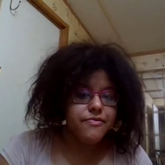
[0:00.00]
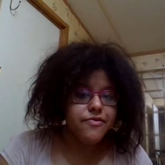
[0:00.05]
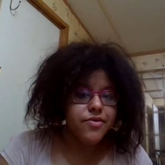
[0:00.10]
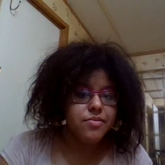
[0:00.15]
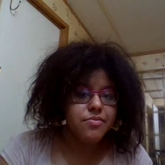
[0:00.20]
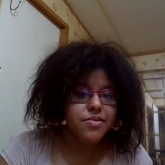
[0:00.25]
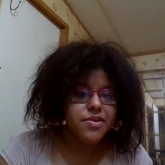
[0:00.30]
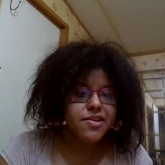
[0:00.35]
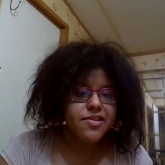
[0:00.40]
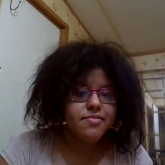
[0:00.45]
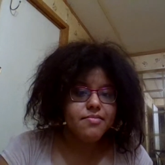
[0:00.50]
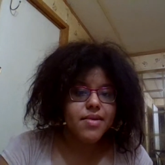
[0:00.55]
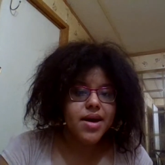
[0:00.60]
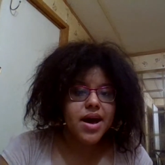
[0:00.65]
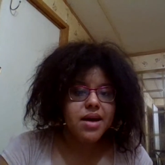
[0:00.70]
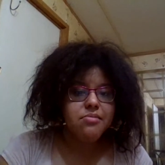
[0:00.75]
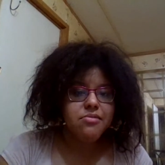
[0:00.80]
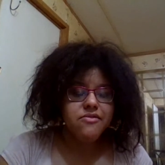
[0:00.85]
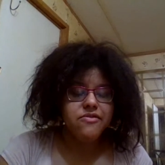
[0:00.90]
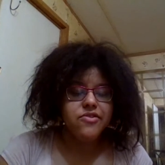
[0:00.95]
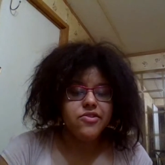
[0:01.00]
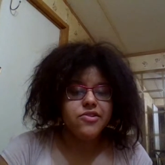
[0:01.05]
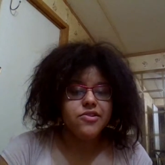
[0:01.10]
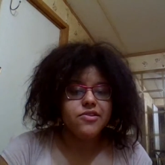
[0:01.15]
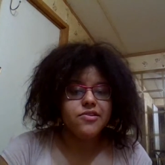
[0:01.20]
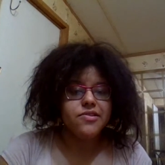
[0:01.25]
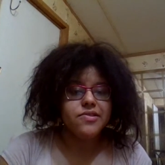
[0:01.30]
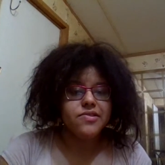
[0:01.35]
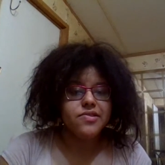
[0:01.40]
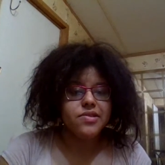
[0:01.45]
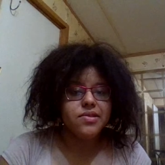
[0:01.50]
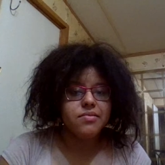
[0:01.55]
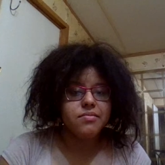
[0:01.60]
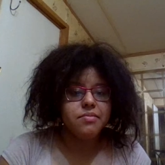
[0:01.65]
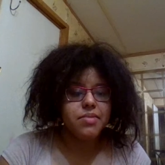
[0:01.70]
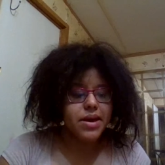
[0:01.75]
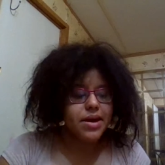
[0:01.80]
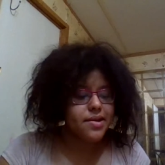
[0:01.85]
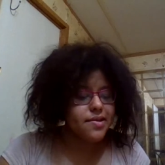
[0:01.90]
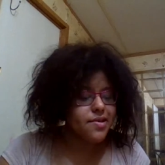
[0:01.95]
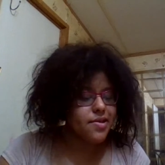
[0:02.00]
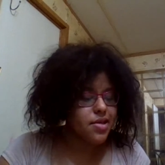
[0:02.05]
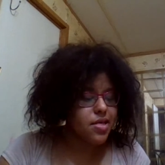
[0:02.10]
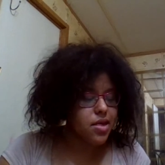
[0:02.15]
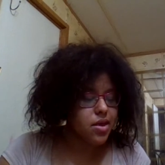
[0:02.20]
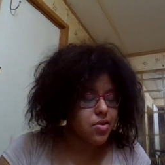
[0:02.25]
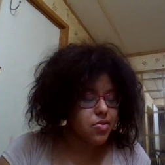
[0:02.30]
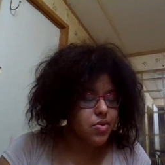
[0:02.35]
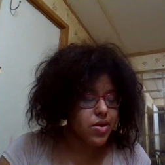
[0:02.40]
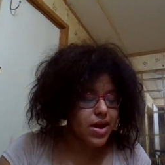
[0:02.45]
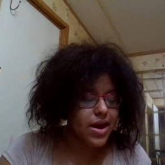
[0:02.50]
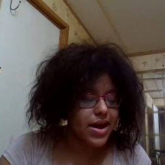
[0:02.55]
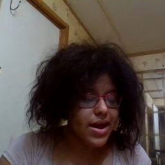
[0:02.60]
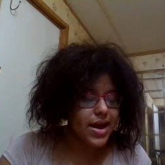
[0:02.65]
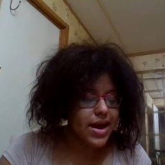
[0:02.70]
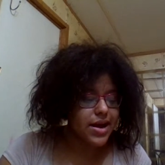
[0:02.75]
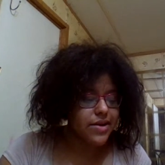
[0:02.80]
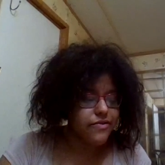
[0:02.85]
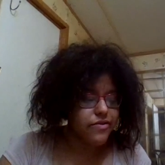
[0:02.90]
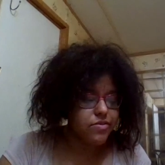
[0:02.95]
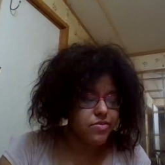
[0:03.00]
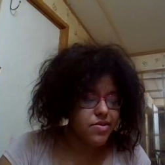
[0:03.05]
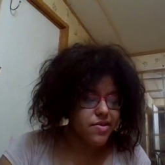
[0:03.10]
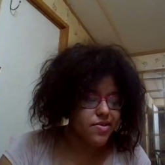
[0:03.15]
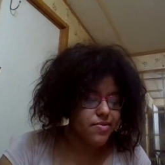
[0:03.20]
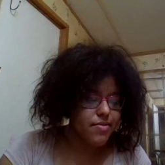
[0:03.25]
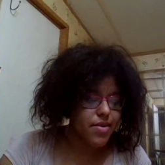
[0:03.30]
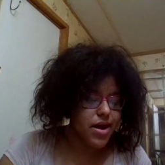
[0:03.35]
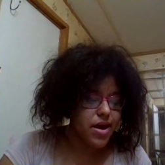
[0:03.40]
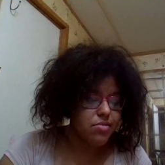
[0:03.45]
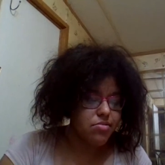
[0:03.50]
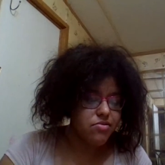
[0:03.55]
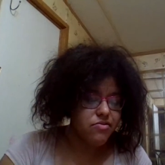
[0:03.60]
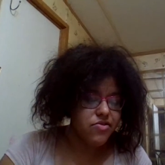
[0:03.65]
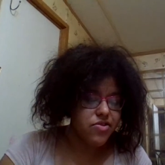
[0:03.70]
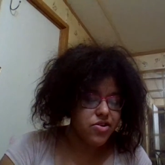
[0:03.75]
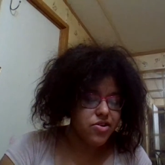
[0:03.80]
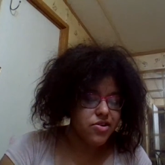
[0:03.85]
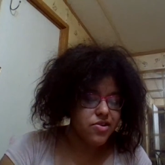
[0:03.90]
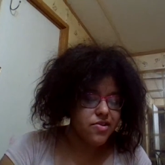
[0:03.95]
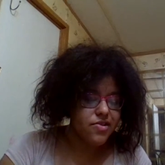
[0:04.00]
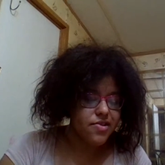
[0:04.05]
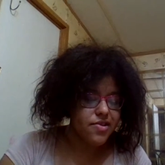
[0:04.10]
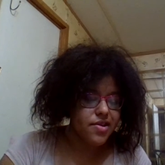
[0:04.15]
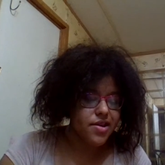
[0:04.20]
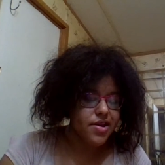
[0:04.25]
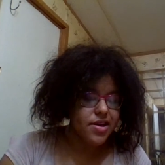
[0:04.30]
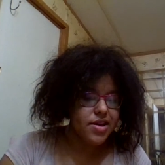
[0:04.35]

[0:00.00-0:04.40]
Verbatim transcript: from this Bible verse, basically what I got from this Bible verse